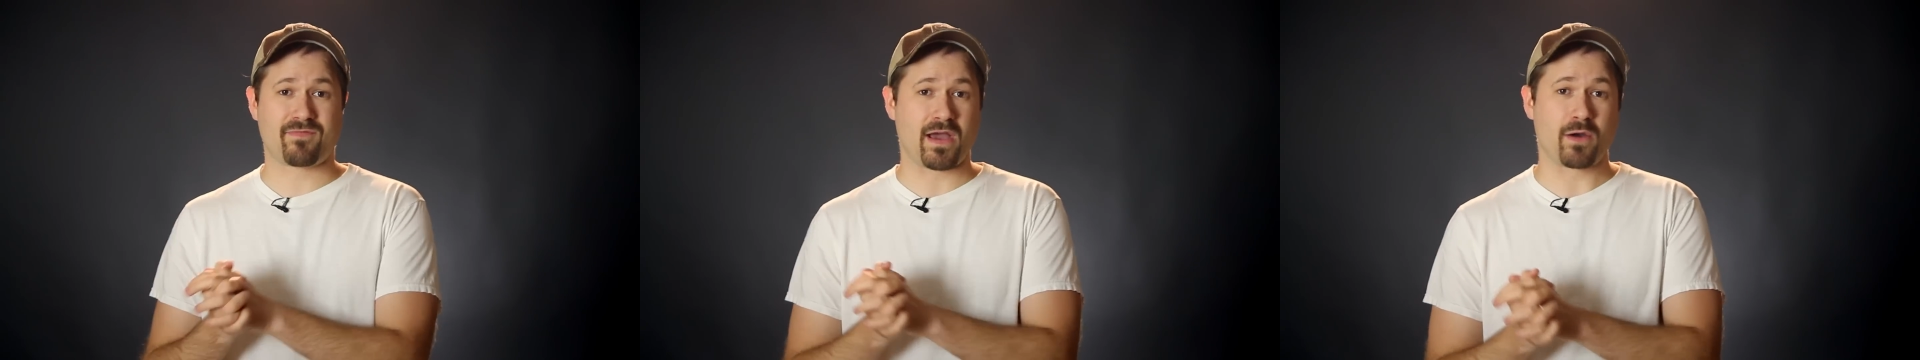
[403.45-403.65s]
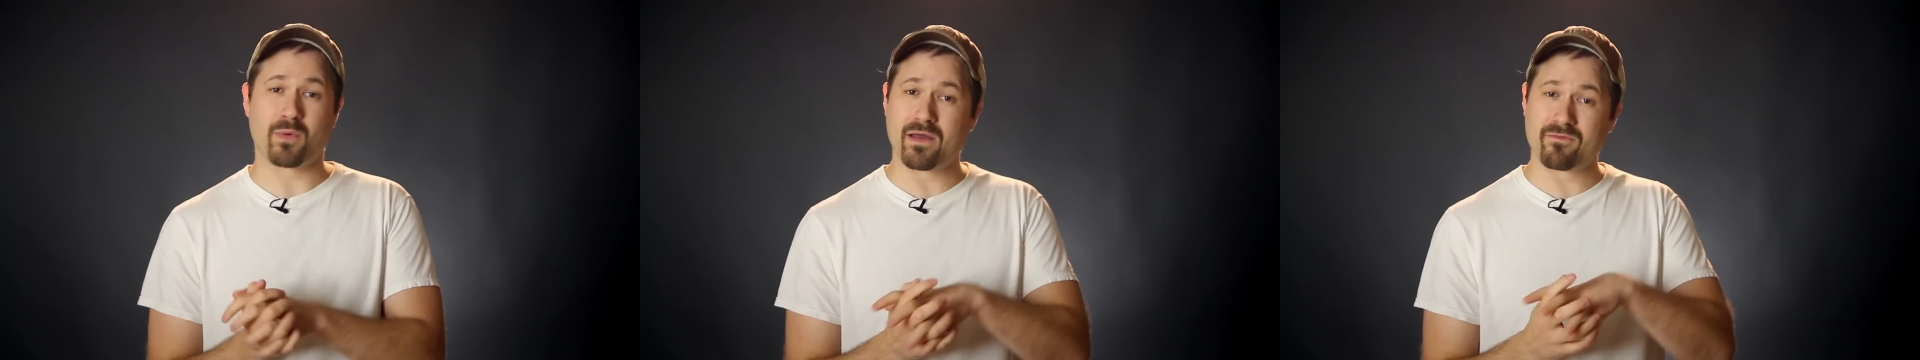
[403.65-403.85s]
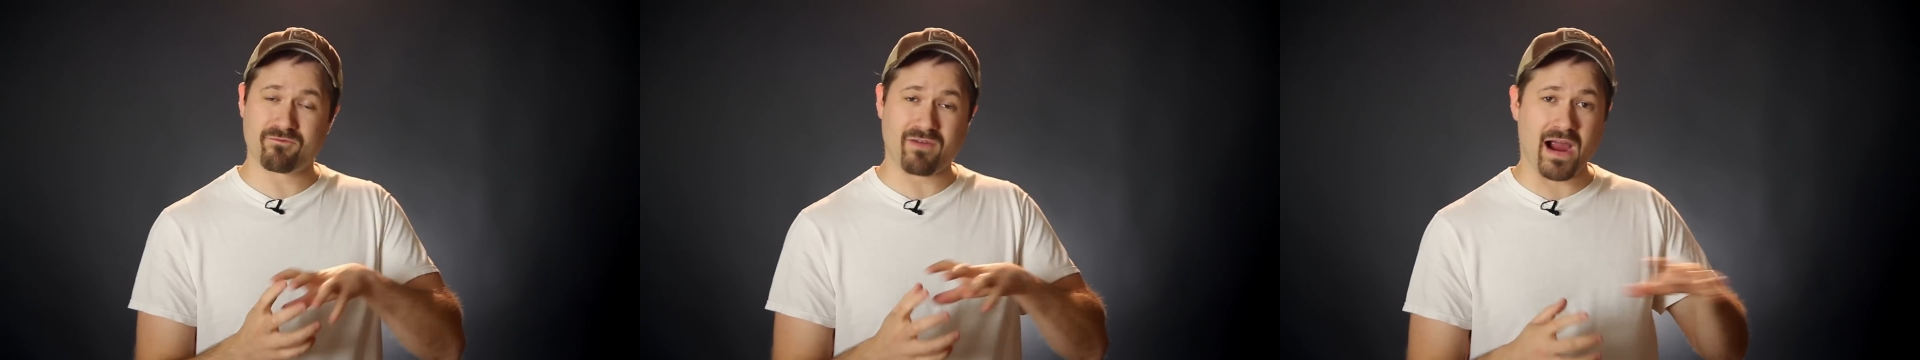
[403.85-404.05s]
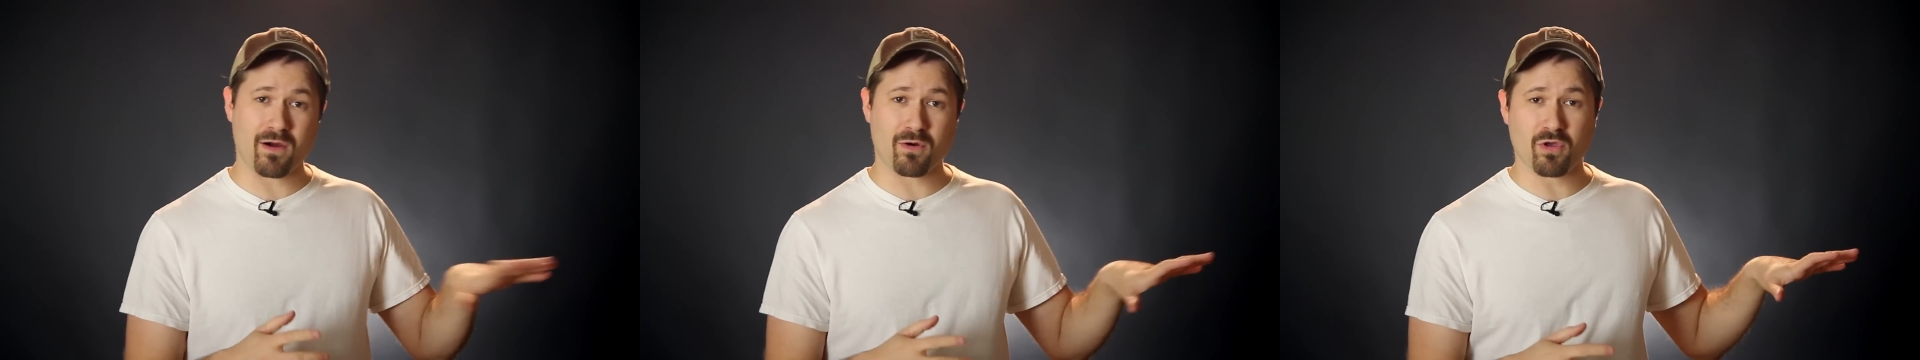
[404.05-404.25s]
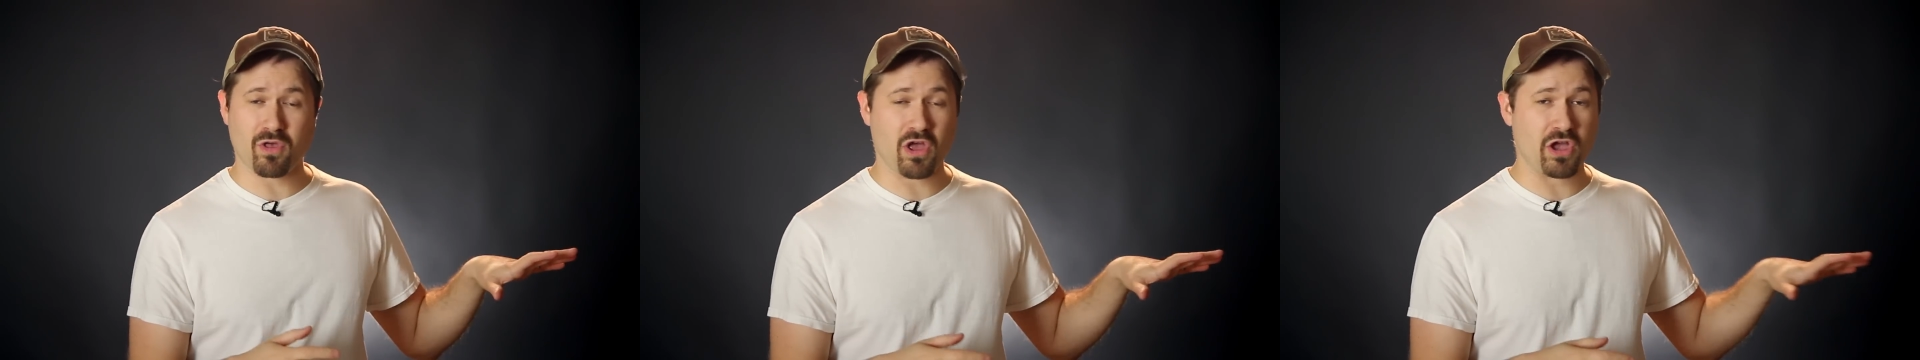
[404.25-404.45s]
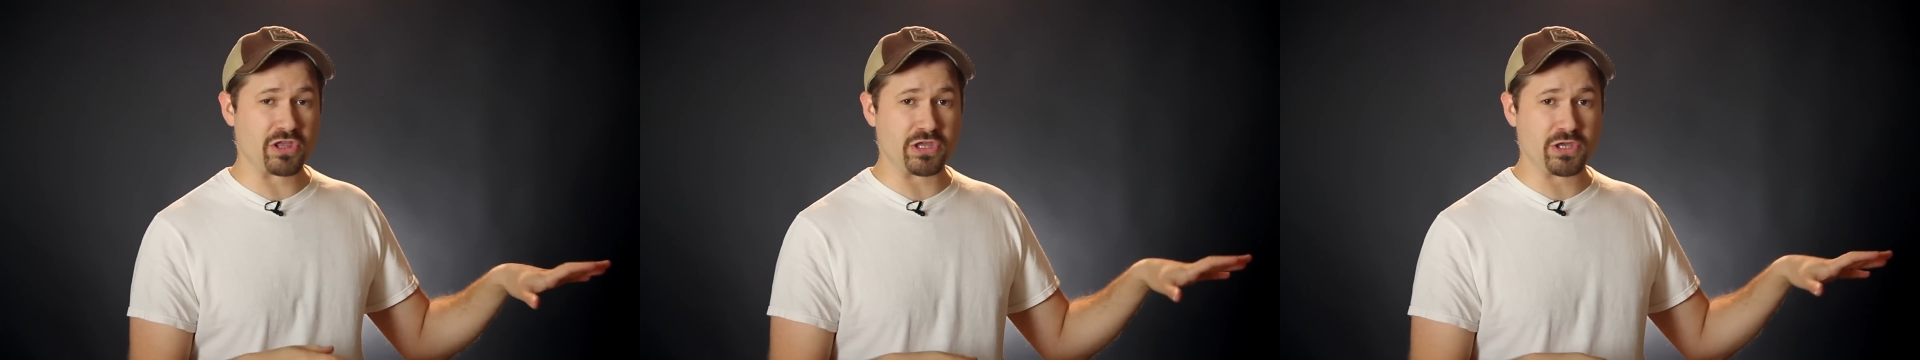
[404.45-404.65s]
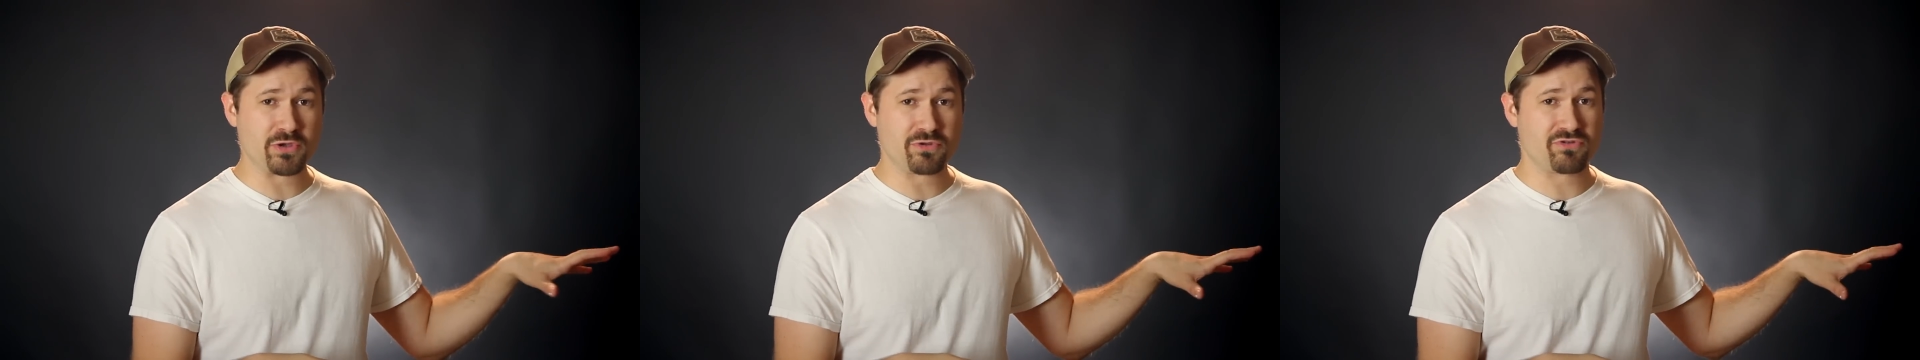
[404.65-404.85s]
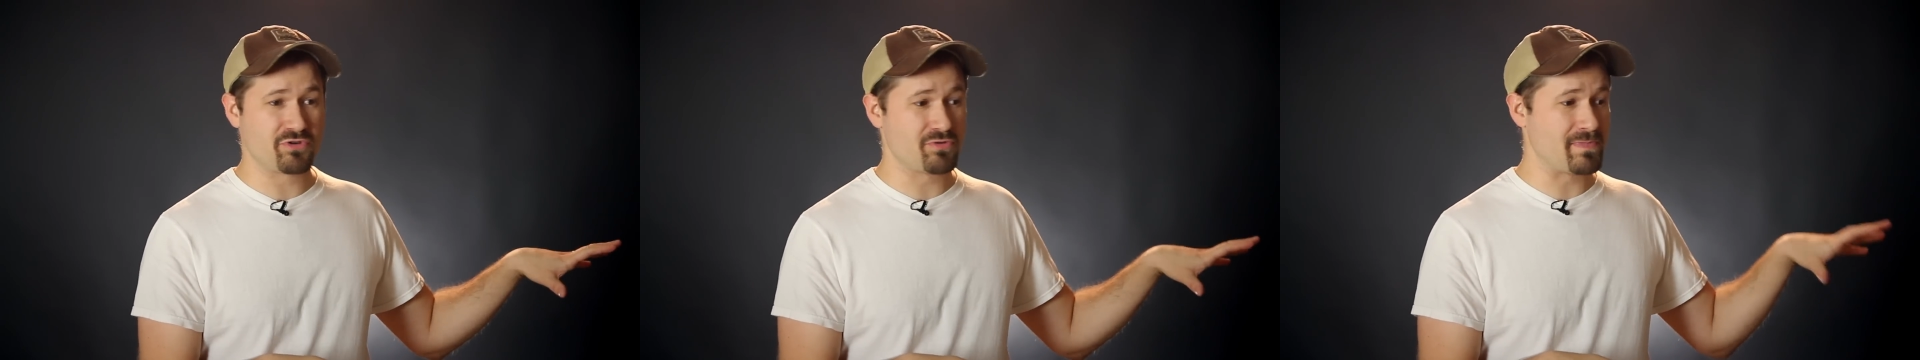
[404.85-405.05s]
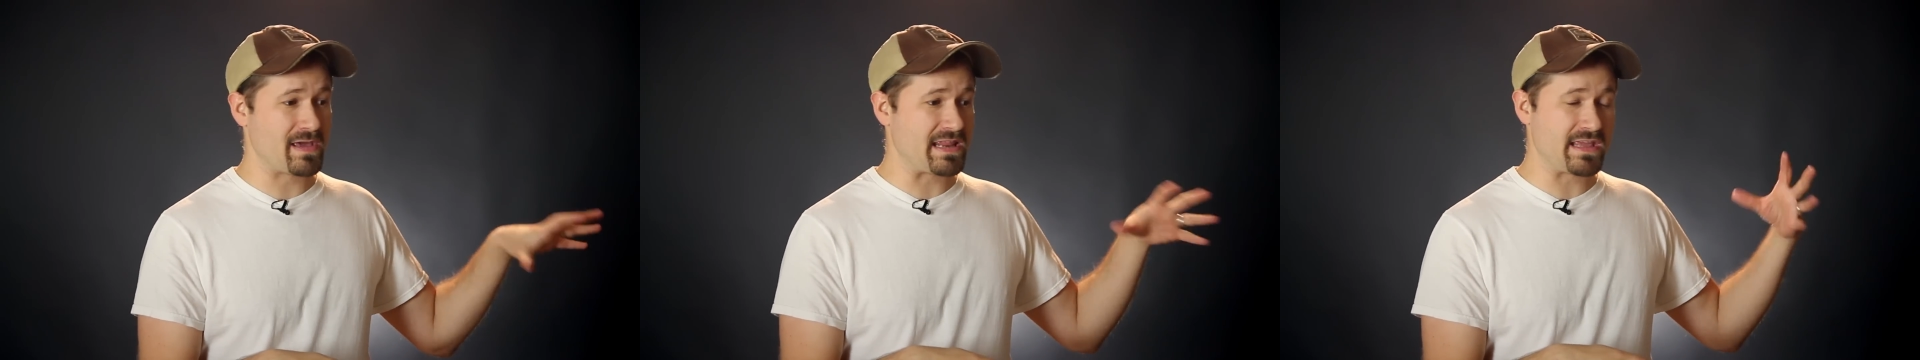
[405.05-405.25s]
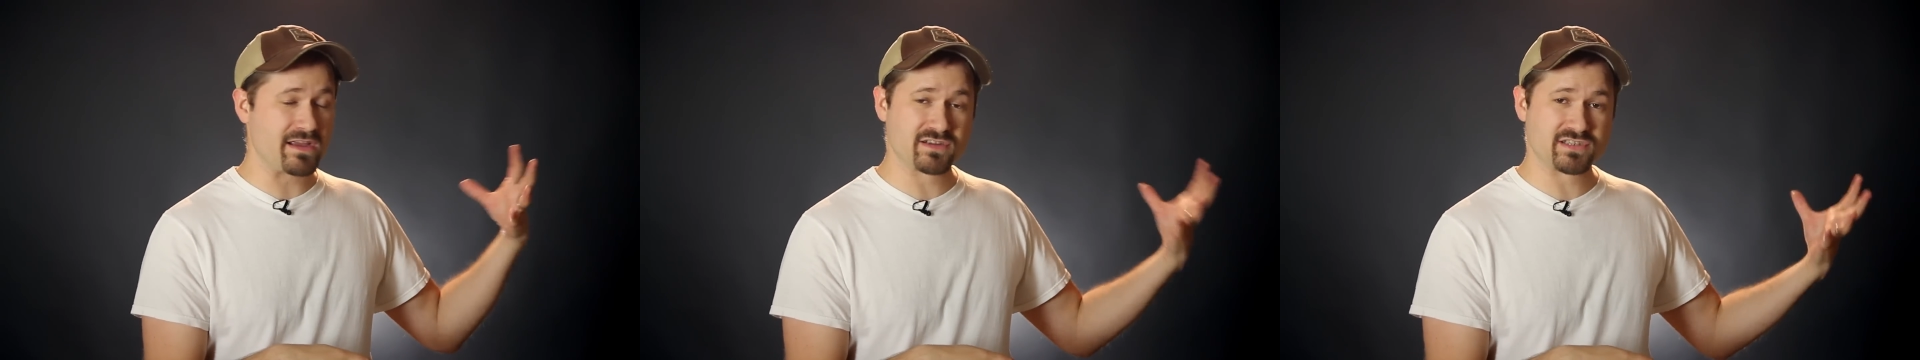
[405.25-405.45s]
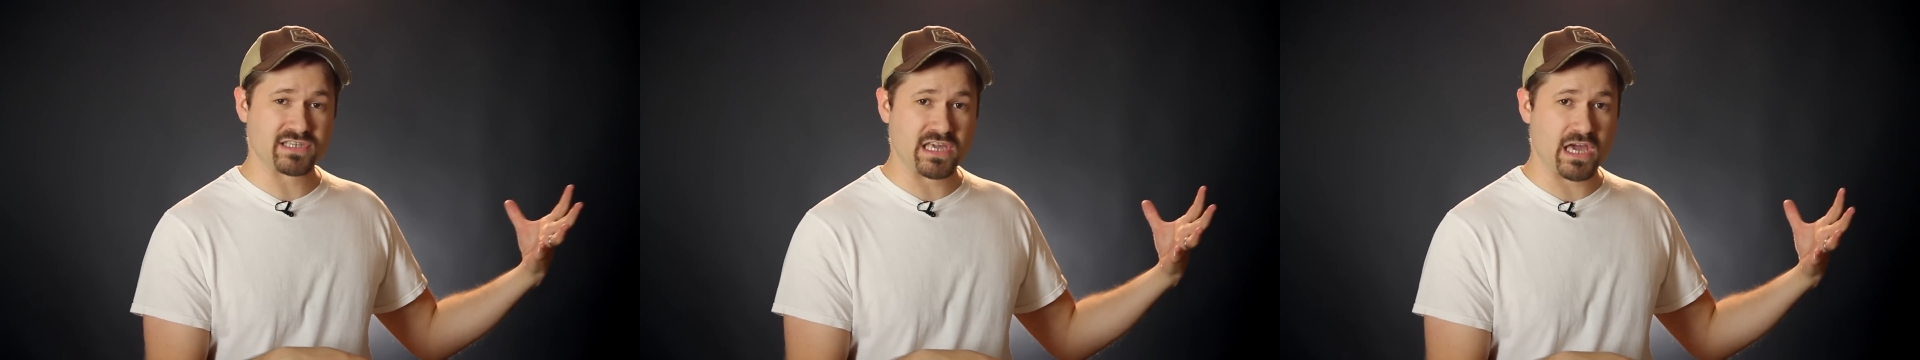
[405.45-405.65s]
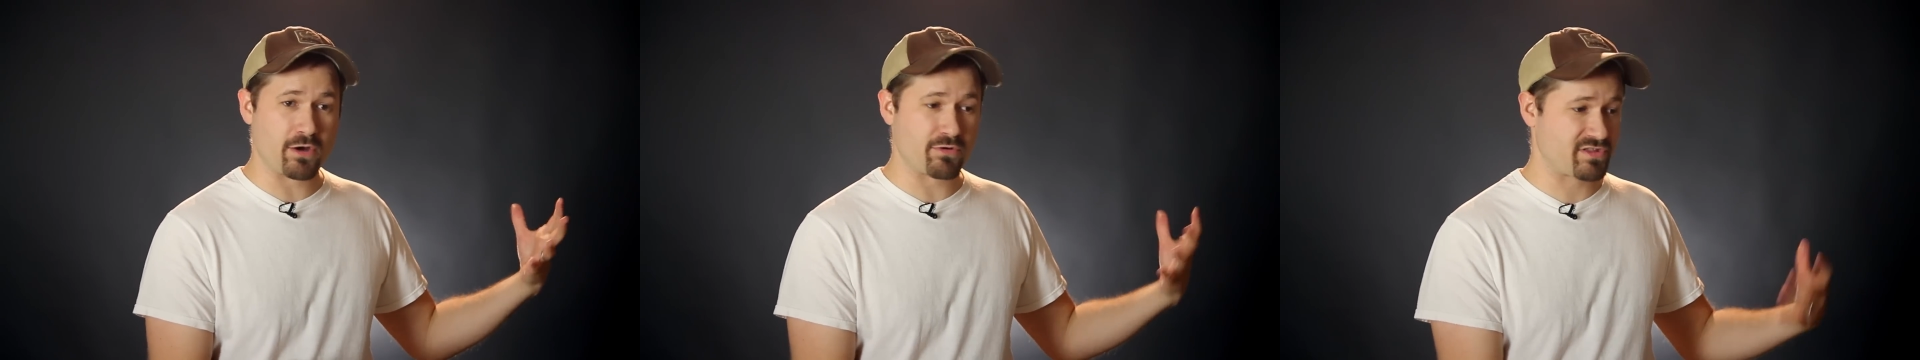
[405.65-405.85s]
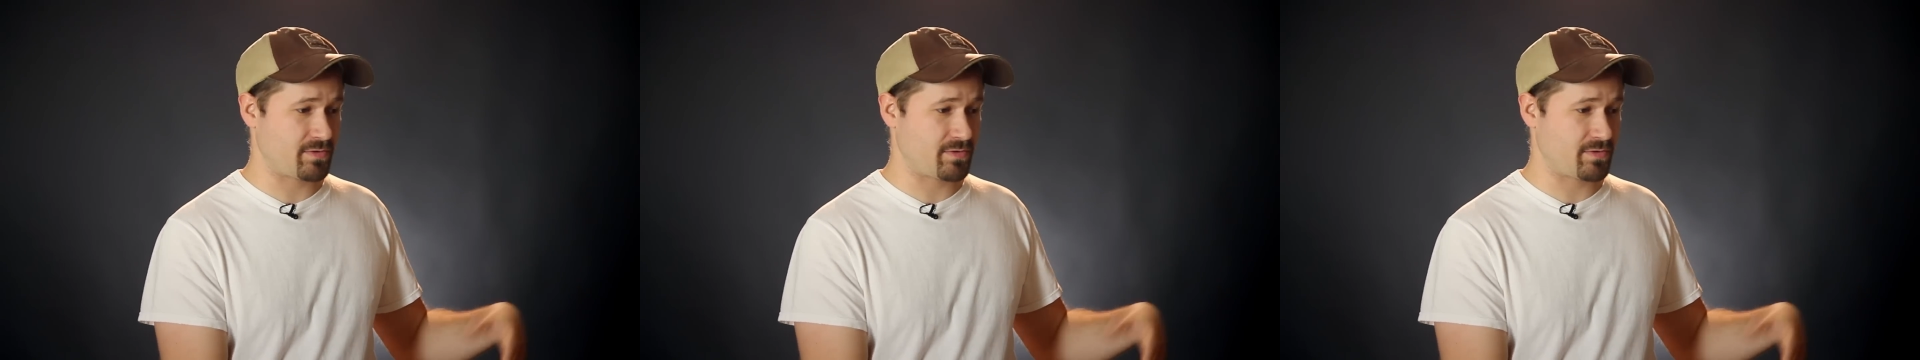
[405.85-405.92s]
that went viral on YouTube many years ago.